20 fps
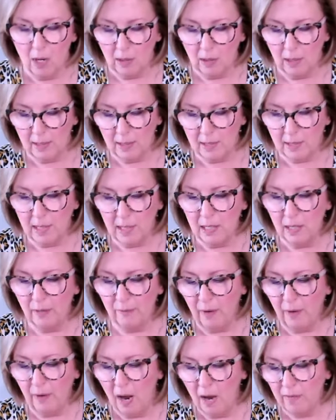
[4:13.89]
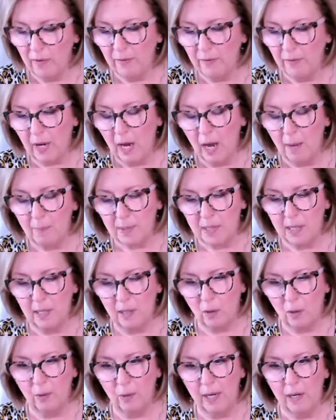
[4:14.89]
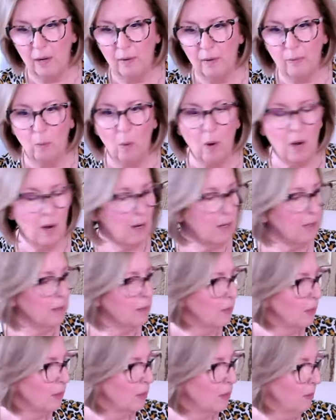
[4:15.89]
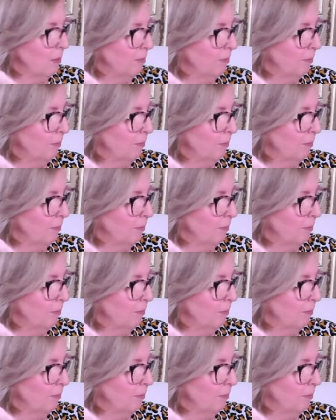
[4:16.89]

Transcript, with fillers: Let's see the Five of Cups and Queen of Wands.